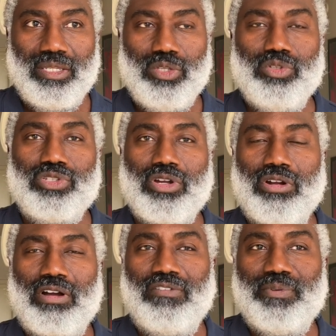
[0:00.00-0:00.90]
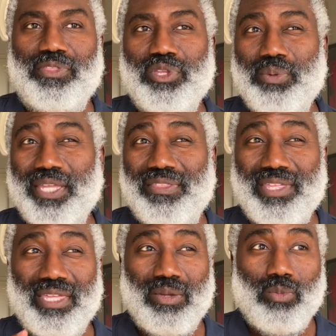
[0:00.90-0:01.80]
you start off with doing
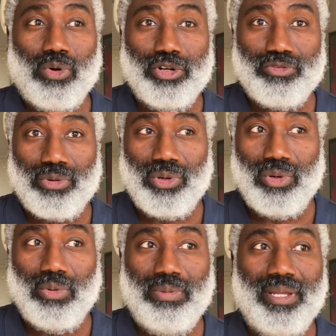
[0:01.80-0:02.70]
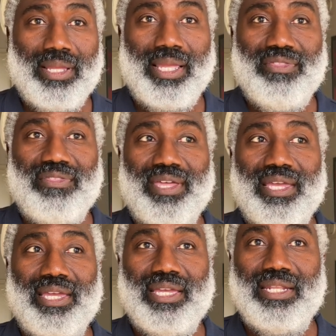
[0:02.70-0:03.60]
the wardrobe, and
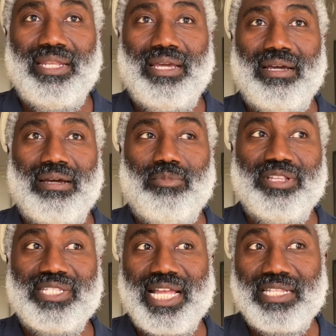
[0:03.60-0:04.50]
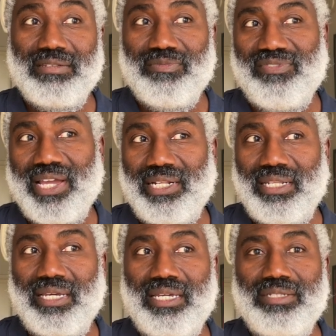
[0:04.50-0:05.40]
then once that's
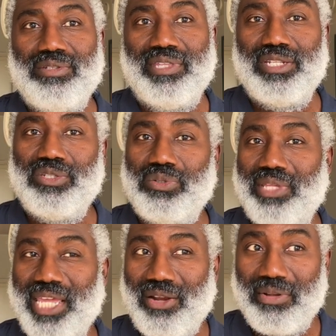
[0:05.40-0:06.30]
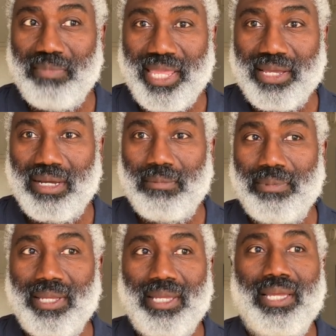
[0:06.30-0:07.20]
finalized, you then do the hair and
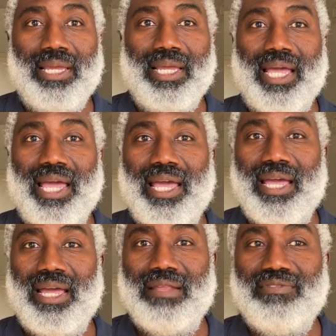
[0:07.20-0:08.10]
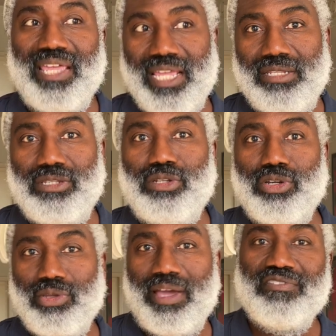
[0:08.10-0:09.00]
makeup, and then, you
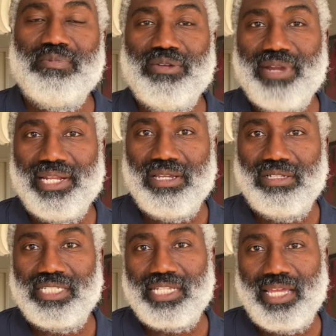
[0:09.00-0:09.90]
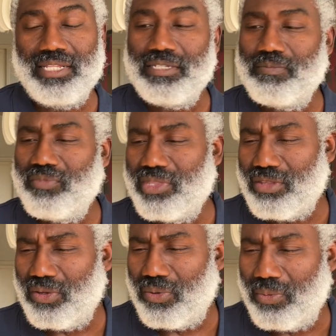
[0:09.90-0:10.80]
know, you have to be ready on set.
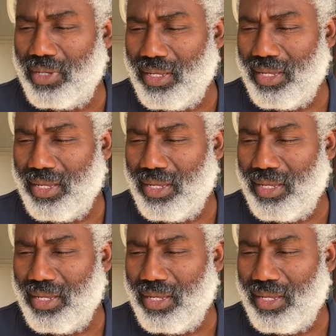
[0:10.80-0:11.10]
So